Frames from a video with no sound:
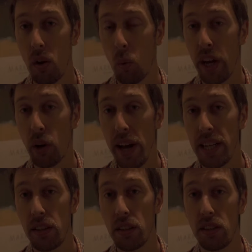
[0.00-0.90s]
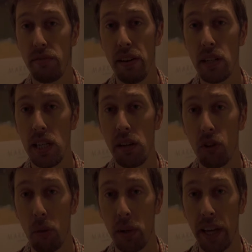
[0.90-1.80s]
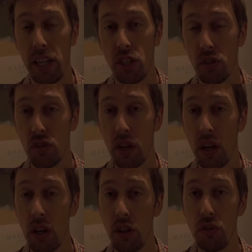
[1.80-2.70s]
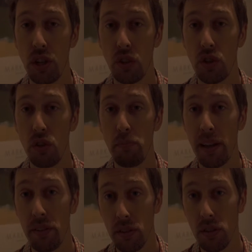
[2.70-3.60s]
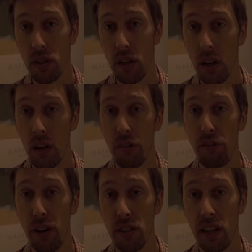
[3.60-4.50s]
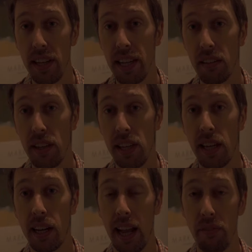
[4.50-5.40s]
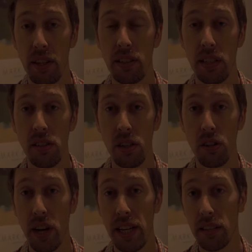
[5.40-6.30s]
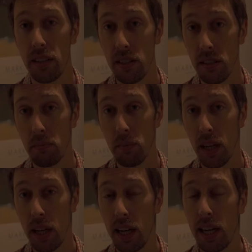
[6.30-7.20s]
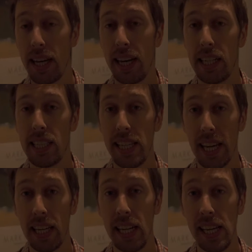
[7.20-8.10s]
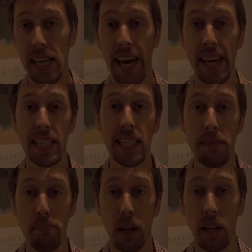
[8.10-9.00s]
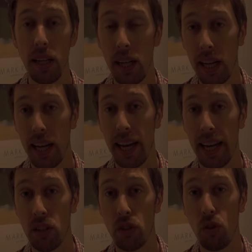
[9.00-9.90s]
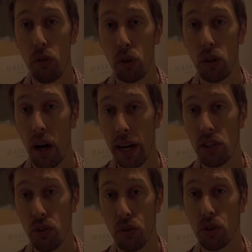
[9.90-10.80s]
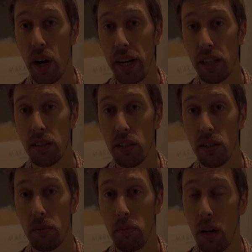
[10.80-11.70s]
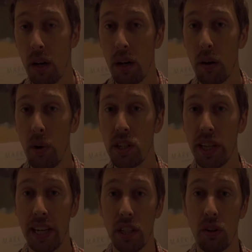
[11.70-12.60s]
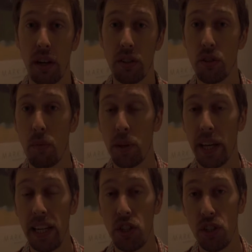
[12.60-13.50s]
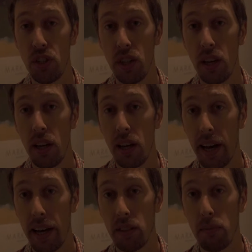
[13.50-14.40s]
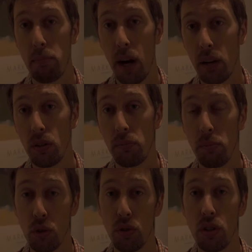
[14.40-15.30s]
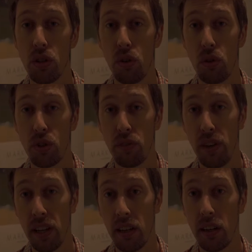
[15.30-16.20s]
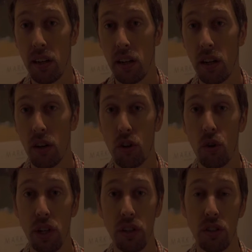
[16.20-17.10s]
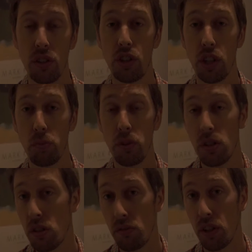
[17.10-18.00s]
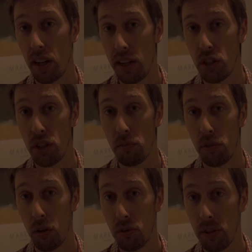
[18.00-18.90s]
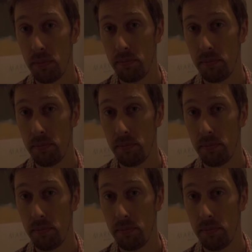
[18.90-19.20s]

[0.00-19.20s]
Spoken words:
We graded the severity of complications using two methods. Firstly, the Clavien-Dindo grading system, and secondly, a simpler and novel ISOS grading system, which categorized complications as mild, moderate, or severe according to the judgment of the clinician involved.